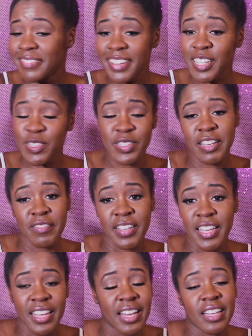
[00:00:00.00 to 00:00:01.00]
I just love
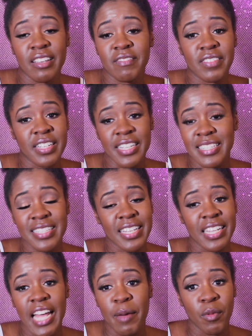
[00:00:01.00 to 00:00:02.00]
it. I love the glitz, the
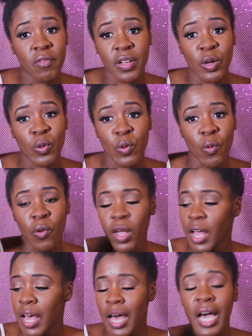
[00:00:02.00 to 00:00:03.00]
glam of it all.
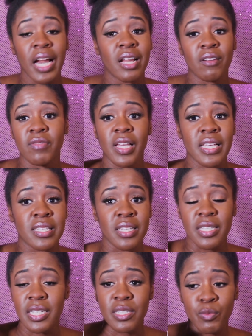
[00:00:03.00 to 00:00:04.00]
I love that it's a
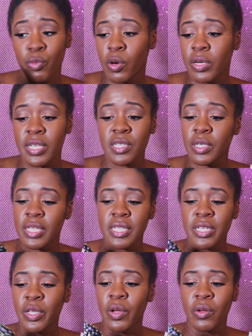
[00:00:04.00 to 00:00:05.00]
decent product.
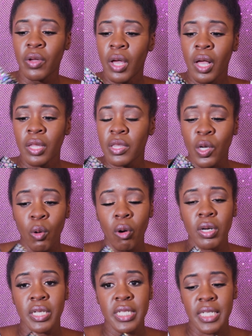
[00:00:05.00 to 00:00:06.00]
It's, you know, the
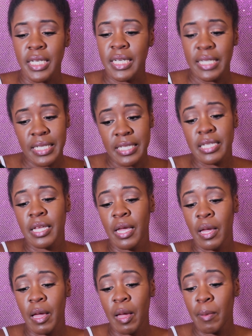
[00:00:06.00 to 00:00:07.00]
quality is
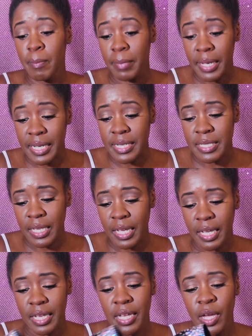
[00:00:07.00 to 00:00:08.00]

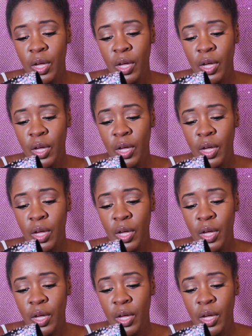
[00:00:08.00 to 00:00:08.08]
amazing.